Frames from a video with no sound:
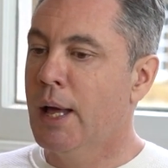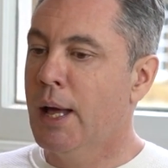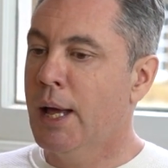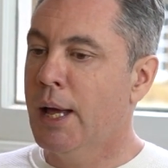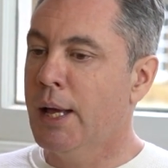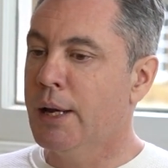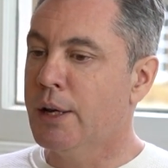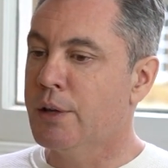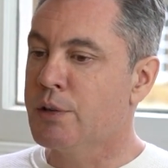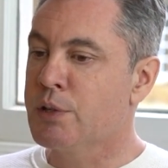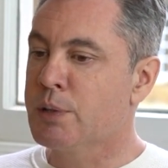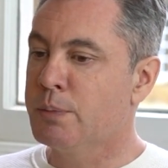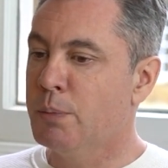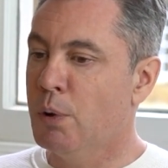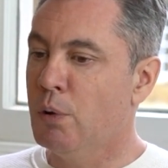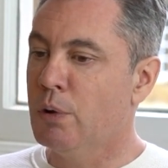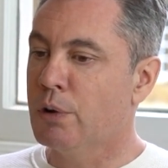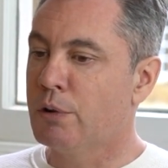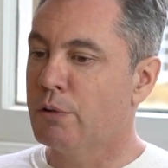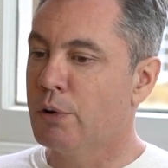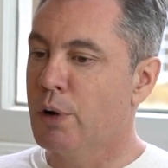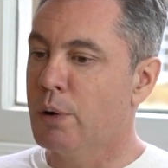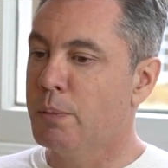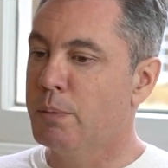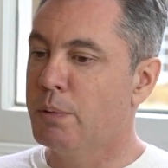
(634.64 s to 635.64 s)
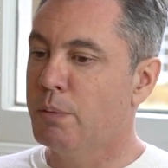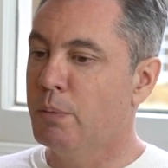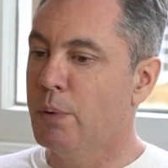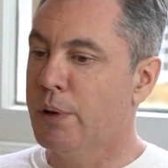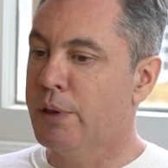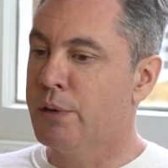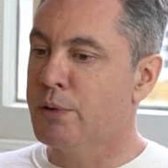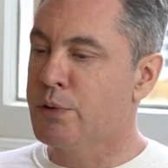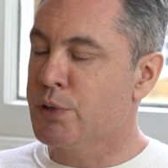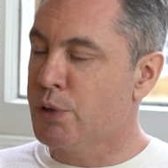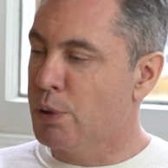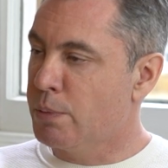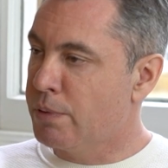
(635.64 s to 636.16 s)
in a small group
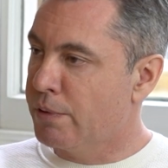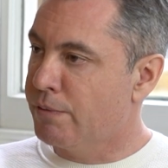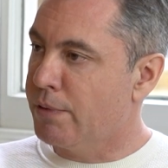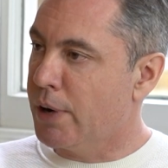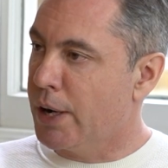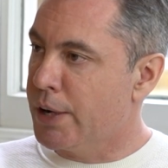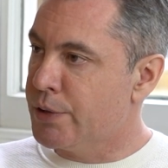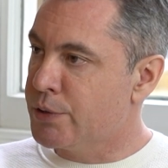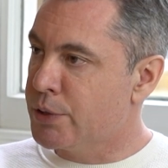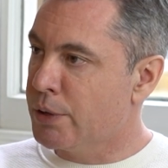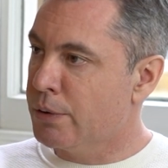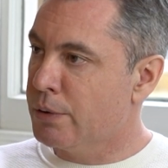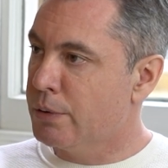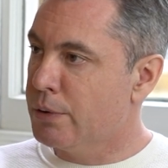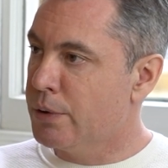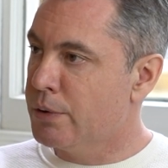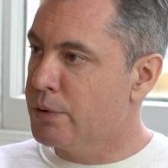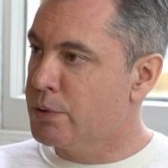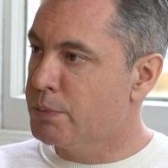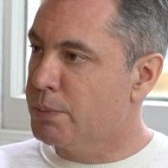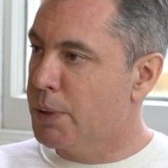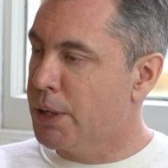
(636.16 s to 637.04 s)
with a supervisor who's